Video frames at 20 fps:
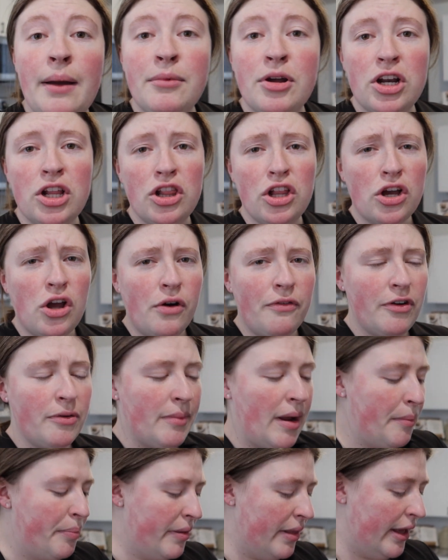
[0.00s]
I'm going to look over
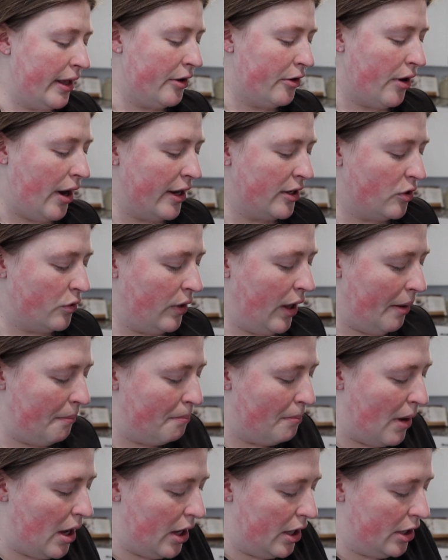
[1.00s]
my planner. I don't
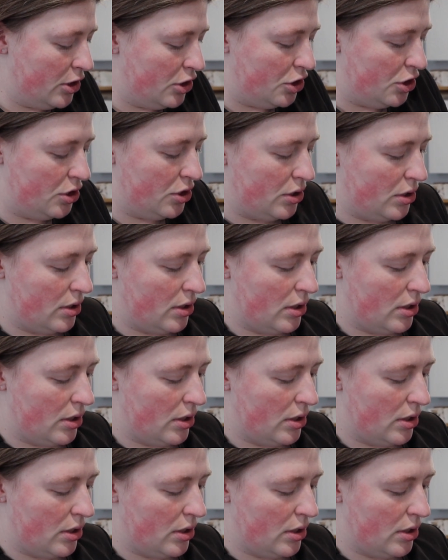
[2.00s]
have much.